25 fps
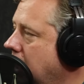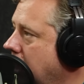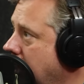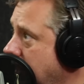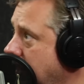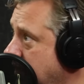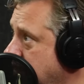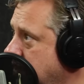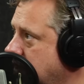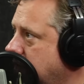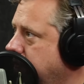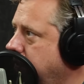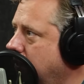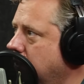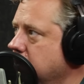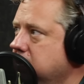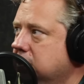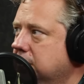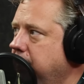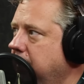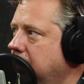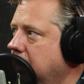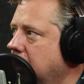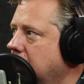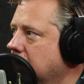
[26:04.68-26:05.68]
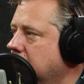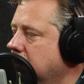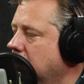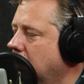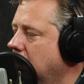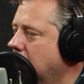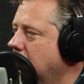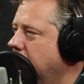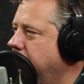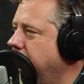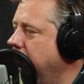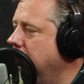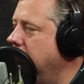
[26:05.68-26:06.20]
Isak possibly. I
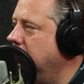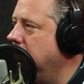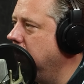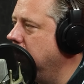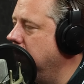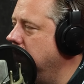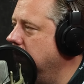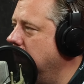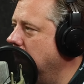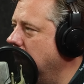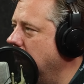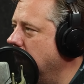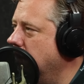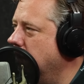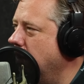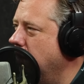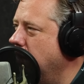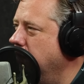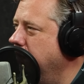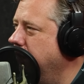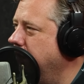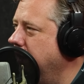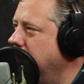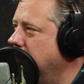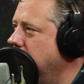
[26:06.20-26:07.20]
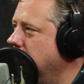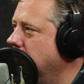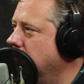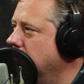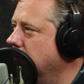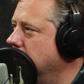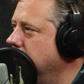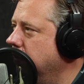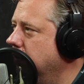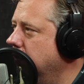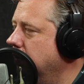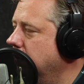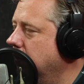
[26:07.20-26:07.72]
don't think
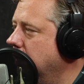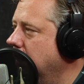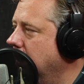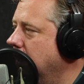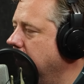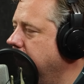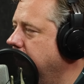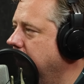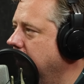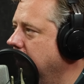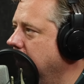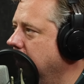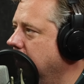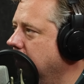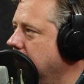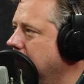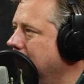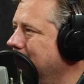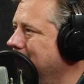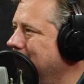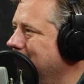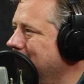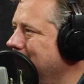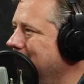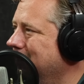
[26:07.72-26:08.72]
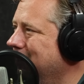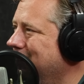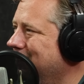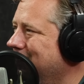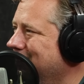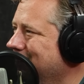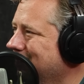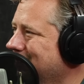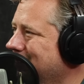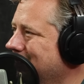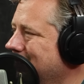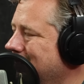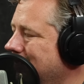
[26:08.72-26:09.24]
Gordon. I think
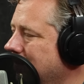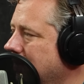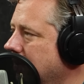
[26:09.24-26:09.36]
it